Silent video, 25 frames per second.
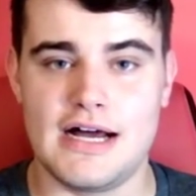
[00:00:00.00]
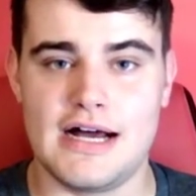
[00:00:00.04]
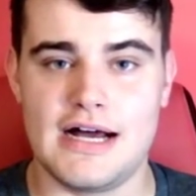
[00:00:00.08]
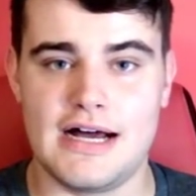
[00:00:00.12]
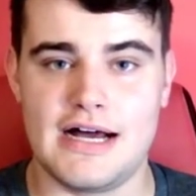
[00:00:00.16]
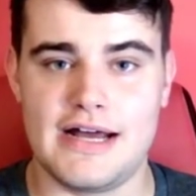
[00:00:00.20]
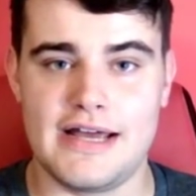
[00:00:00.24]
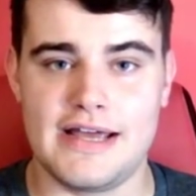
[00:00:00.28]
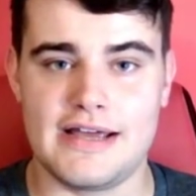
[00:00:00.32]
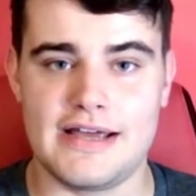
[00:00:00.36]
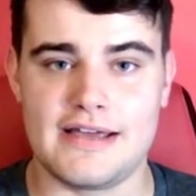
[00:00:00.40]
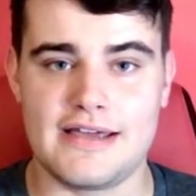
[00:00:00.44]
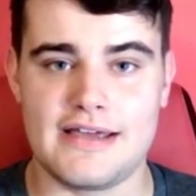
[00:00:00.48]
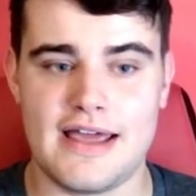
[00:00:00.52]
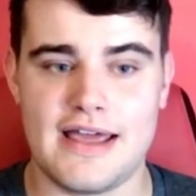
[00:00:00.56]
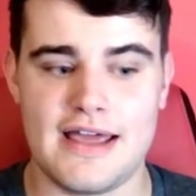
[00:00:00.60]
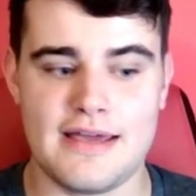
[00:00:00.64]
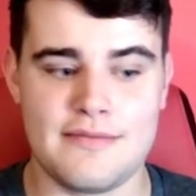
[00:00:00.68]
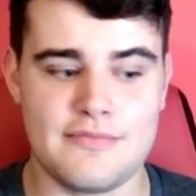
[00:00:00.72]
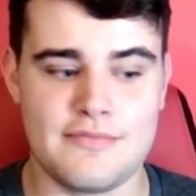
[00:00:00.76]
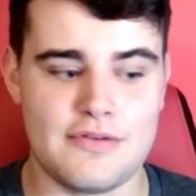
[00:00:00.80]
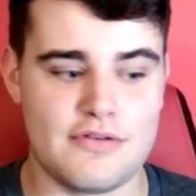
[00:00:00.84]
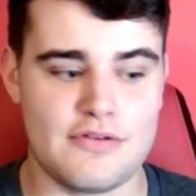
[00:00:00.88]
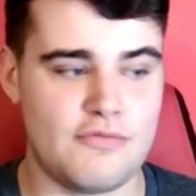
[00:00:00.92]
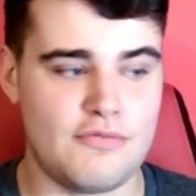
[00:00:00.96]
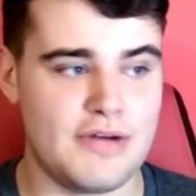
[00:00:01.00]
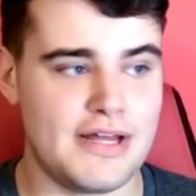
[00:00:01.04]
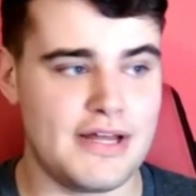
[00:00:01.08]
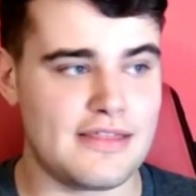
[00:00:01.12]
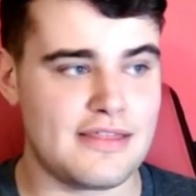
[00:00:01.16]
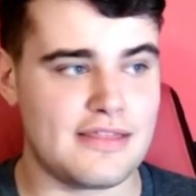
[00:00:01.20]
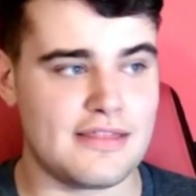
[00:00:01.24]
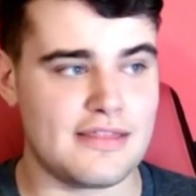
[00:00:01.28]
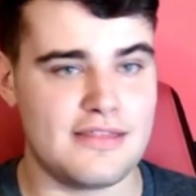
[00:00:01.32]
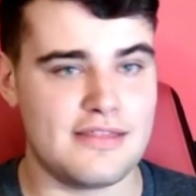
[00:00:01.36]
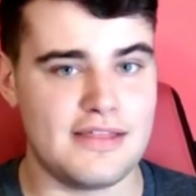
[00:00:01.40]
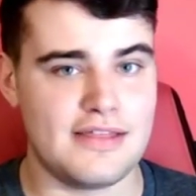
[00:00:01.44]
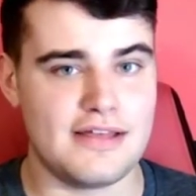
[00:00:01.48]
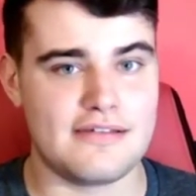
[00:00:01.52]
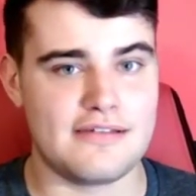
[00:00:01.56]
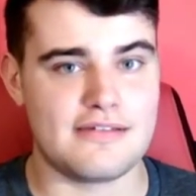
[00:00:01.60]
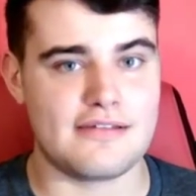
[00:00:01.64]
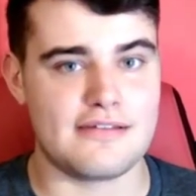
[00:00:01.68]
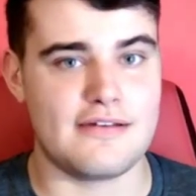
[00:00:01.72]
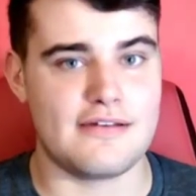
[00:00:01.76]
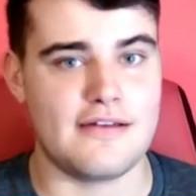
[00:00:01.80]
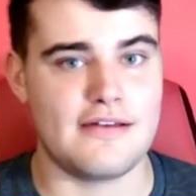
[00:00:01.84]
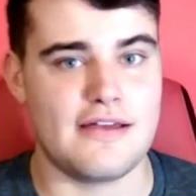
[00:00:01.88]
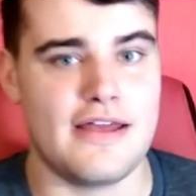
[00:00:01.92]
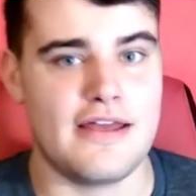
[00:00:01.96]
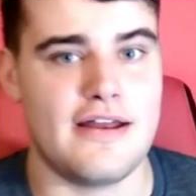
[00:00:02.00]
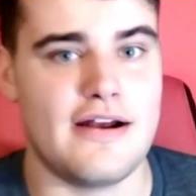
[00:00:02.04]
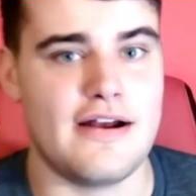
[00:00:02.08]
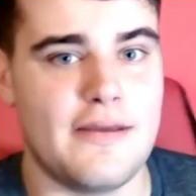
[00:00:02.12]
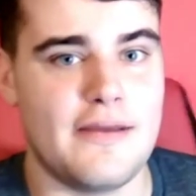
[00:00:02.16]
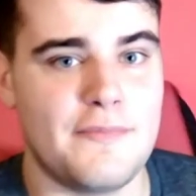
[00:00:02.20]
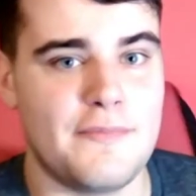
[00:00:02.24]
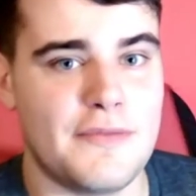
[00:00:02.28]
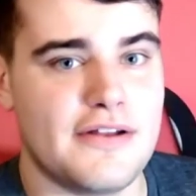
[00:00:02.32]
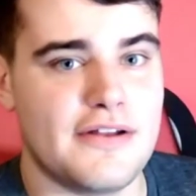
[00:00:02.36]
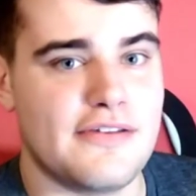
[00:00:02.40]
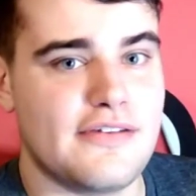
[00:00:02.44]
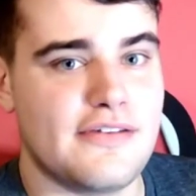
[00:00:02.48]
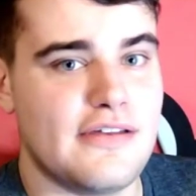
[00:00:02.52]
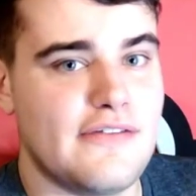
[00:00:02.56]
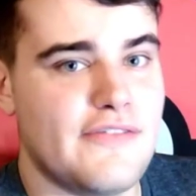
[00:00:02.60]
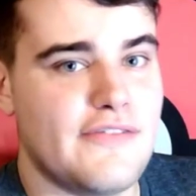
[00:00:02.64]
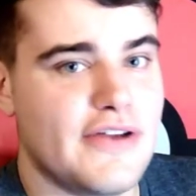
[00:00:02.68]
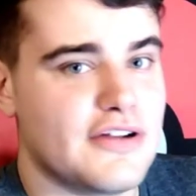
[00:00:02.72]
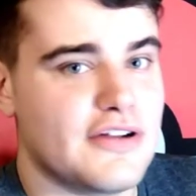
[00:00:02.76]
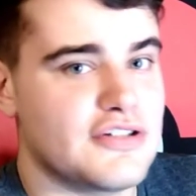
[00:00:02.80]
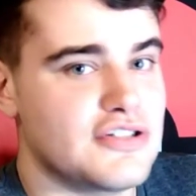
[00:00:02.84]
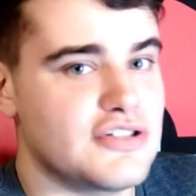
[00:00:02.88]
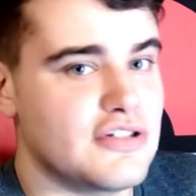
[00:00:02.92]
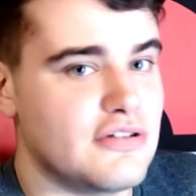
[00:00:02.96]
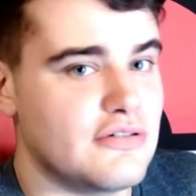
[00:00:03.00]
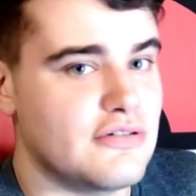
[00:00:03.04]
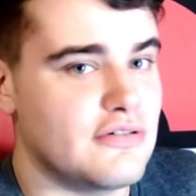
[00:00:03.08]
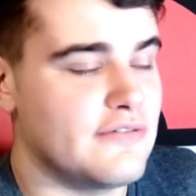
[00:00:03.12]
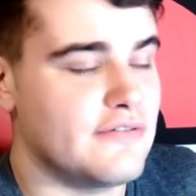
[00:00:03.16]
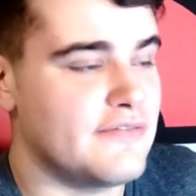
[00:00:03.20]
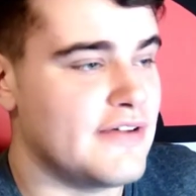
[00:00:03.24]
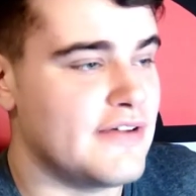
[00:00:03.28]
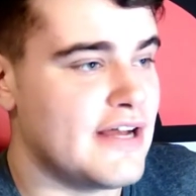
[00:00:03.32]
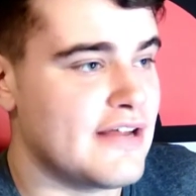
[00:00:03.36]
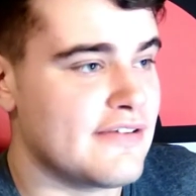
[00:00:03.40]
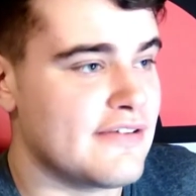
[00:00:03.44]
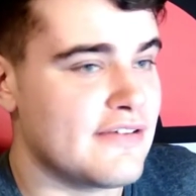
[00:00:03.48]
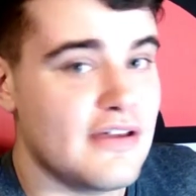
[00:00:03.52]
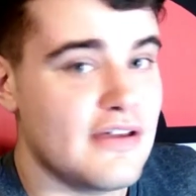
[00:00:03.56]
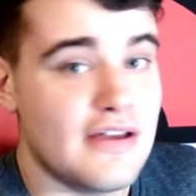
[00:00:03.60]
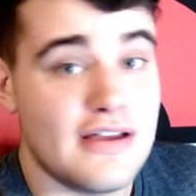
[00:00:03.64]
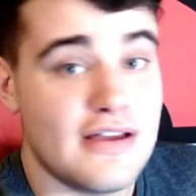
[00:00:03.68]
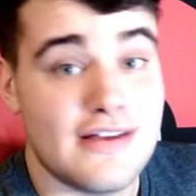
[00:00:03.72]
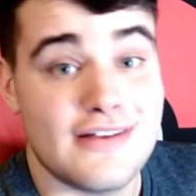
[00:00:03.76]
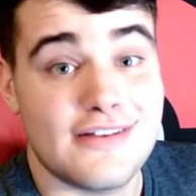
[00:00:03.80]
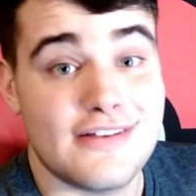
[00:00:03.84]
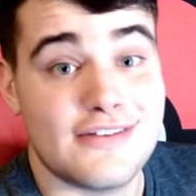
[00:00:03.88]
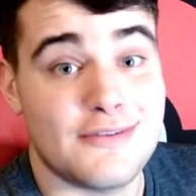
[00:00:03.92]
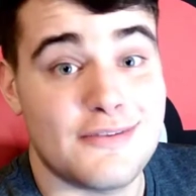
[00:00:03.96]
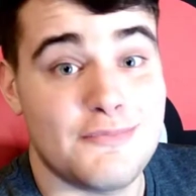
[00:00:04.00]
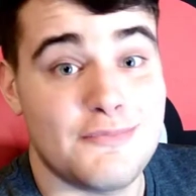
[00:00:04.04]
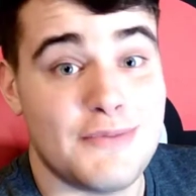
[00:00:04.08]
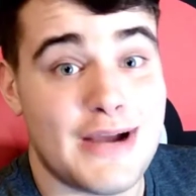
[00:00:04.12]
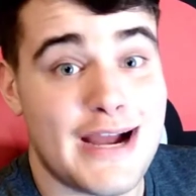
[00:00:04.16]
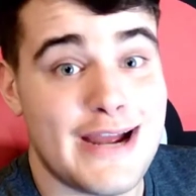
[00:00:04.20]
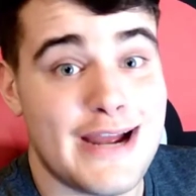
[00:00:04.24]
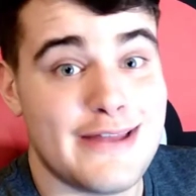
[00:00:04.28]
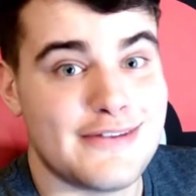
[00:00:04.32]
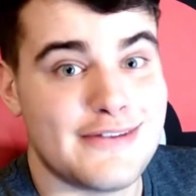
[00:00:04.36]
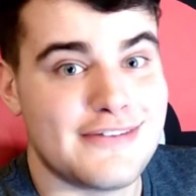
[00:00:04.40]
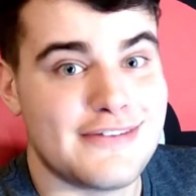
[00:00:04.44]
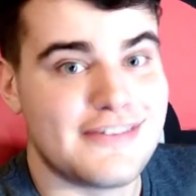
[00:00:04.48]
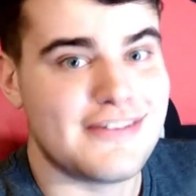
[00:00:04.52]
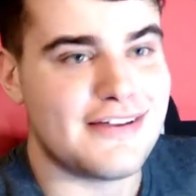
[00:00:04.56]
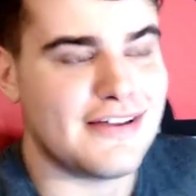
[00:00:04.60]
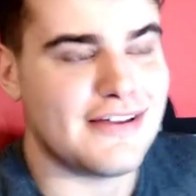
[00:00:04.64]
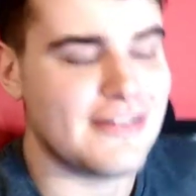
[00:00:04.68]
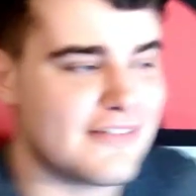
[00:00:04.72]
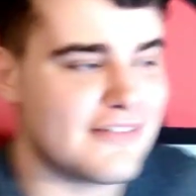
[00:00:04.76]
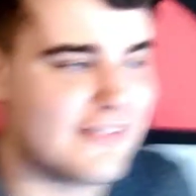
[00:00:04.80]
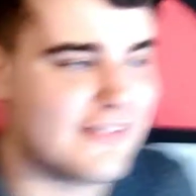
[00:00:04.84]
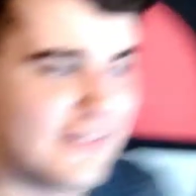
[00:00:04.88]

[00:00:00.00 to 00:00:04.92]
It came with this. Here, I'm going to see if I can show it real fast. Some behind the scenes.